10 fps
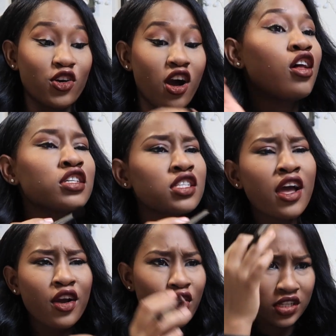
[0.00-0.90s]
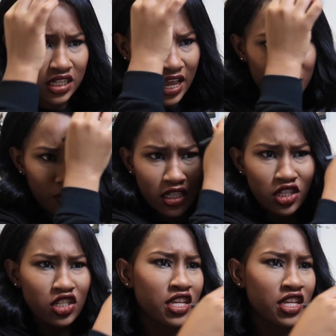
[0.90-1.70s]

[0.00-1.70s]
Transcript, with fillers: vlog last night i got a text message